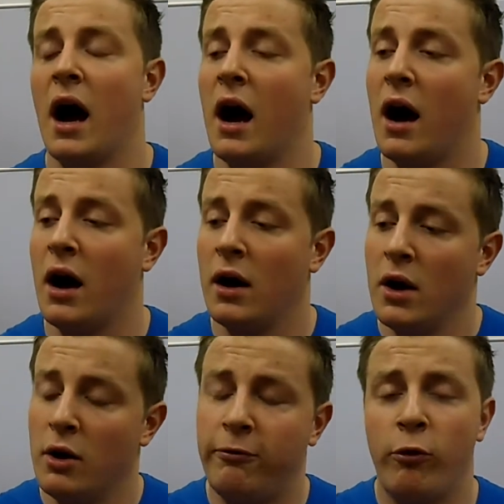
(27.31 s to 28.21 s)
a
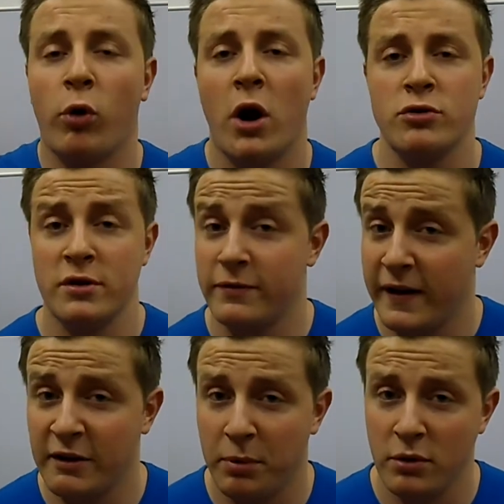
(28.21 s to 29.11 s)

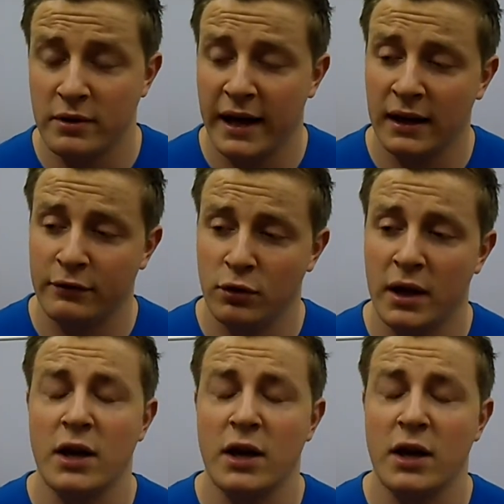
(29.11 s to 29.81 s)
405 pound deadlift,